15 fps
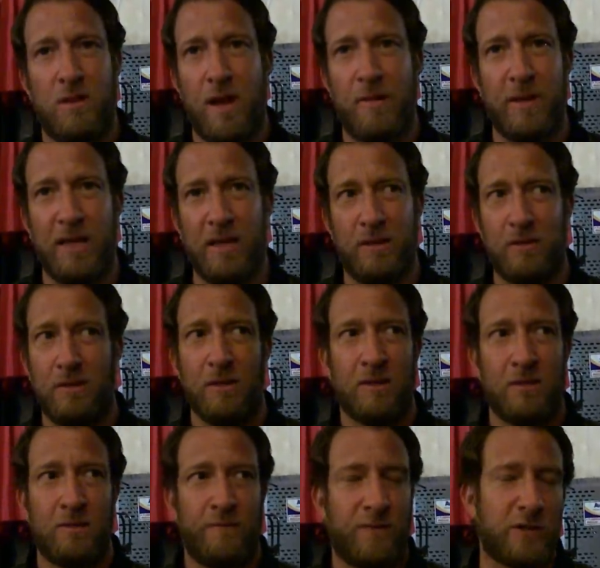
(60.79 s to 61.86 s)
I mean,
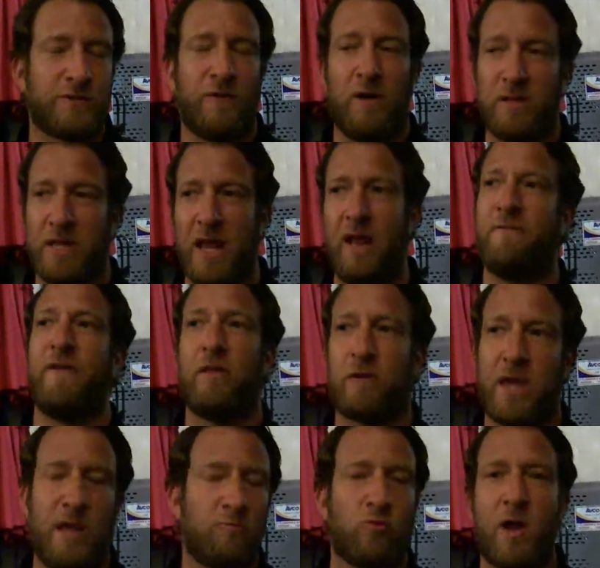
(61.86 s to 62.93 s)
first of all, the NFL
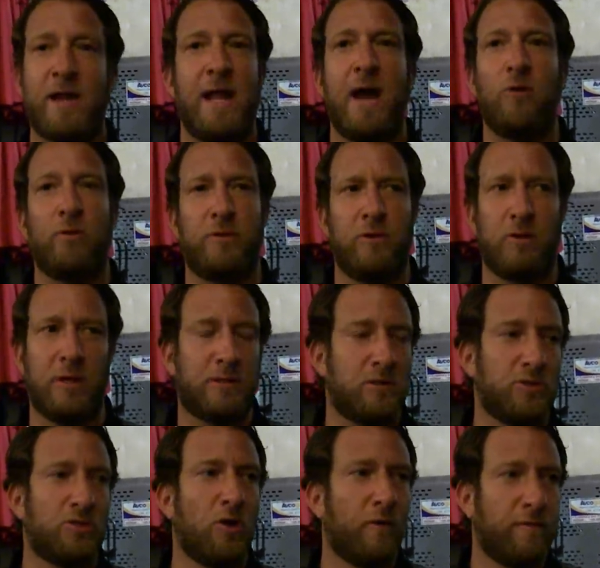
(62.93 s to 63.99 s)
came right out and they're like,
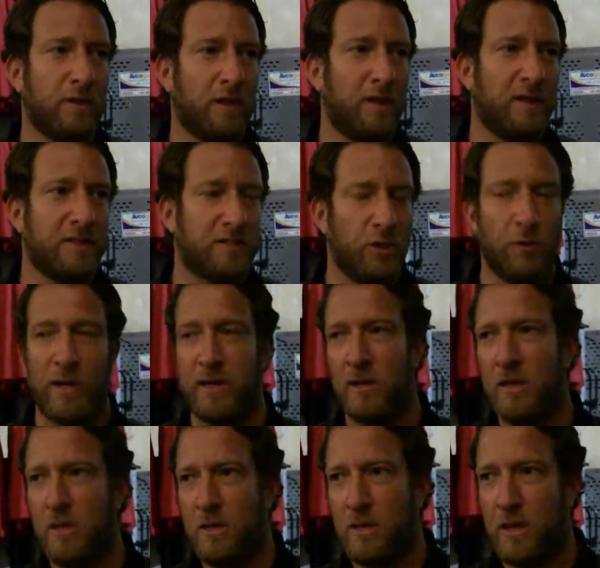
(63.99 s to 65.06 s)
there's no validity to it.
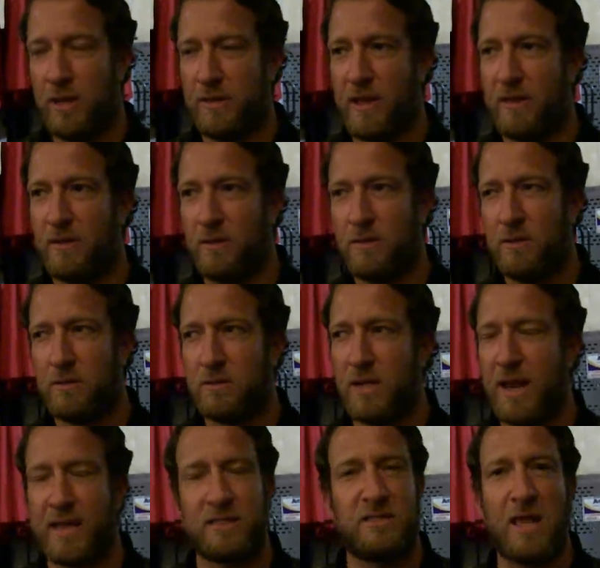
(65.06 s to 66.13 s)
And then the
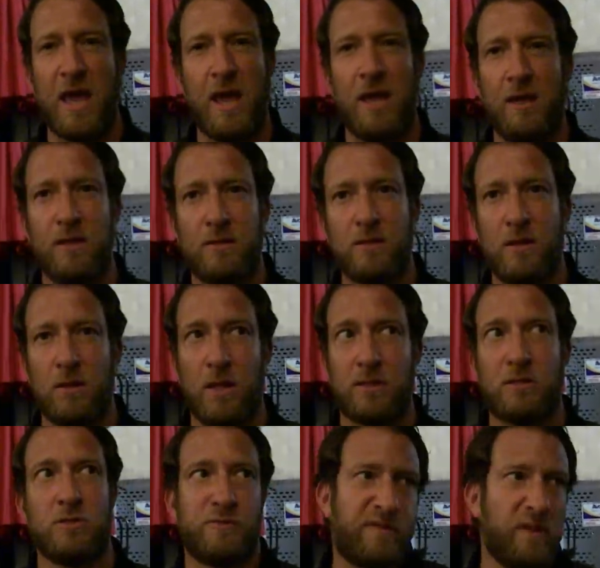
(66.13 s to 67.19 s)
next day, they're
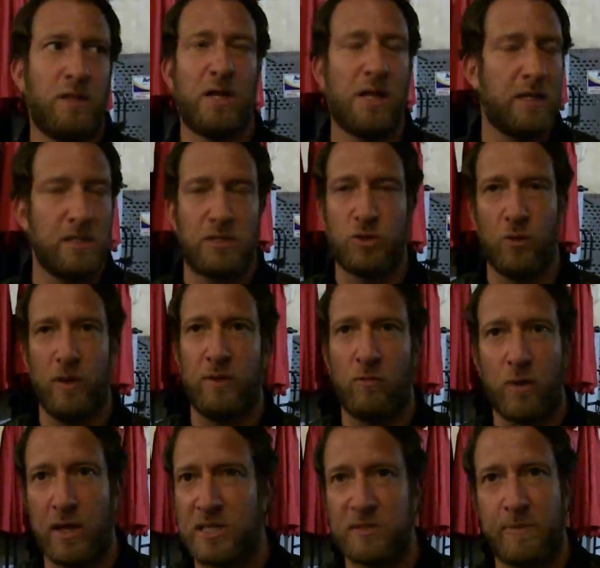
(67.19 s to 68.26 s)
like, there's validity to it
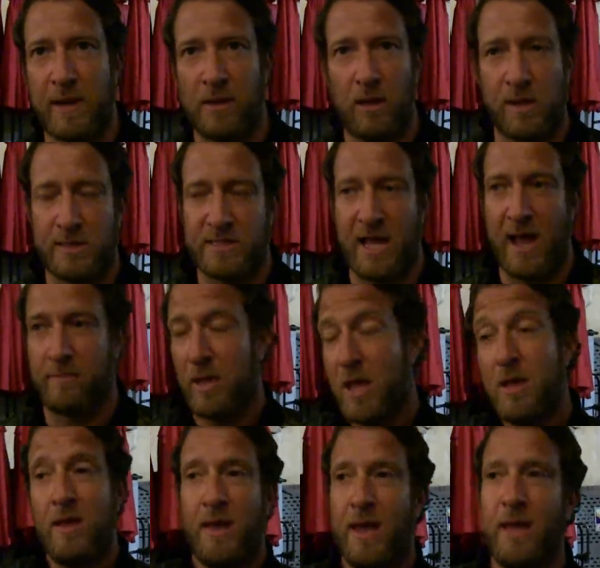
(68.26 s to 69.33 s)
and we're going to spend a lot of time.
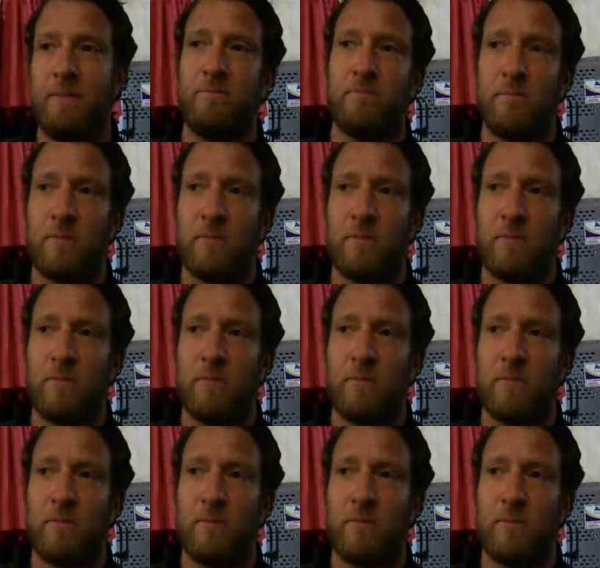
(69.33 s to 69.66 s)
It